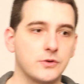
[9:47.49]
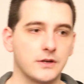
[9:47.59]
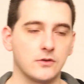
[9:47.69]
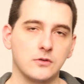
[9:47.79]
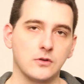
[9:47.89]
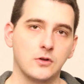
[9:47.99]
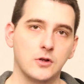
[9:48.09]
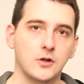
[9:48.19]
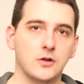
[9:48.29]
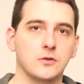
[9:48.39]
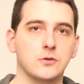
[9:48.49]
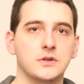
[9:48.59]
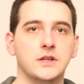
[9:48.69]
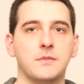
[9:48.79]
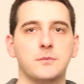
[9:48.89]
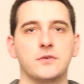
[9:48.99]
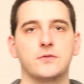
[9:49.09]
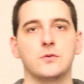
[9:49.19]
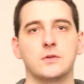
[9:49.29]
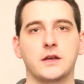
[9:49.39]
You can look them up
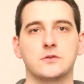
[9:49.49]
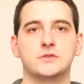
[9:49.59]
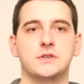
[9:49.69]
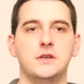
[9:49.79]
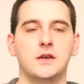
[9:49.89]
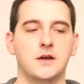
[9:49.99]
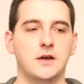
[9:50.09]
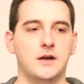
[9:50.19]
if you like to see.